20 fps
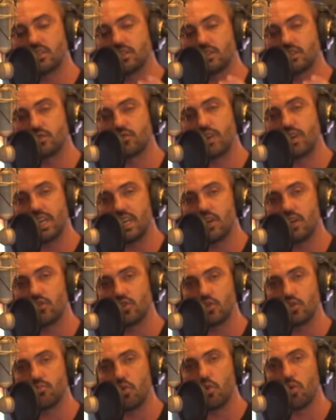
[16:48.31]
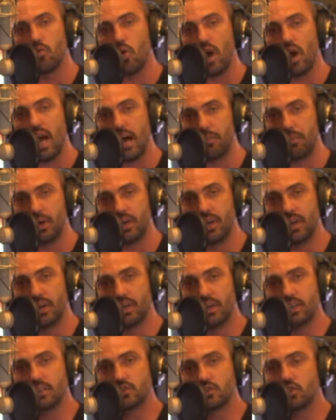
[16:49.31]
this is right here in your mobile app.
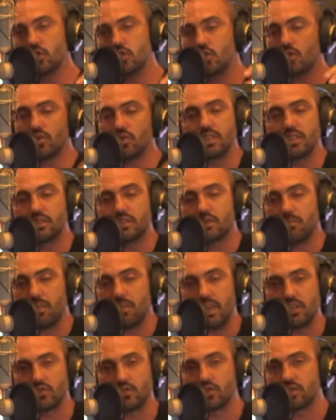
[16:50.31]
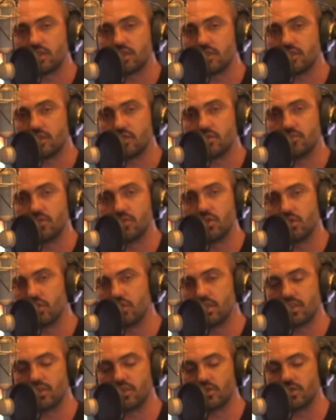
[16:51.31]
So you don't need some major system. You don't
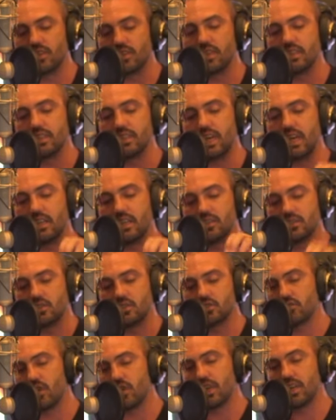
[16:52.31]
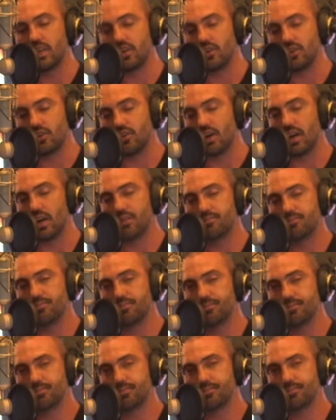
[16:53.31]
need no shit like that. It's just right here in your app.
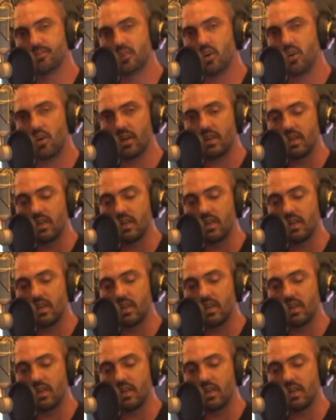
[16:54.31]
All right,